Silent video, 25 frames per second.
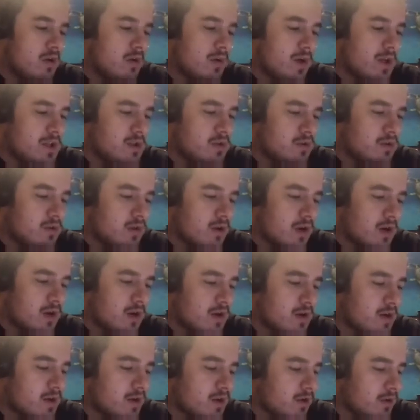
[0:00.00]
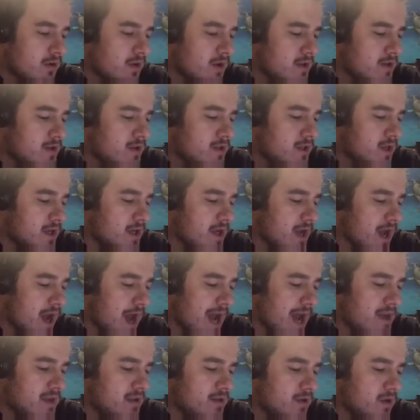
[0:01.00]
Let's talk. Let's see.
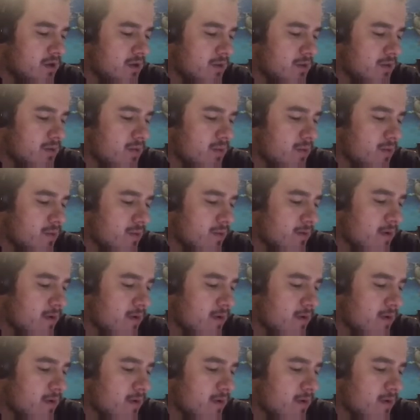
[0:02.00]
So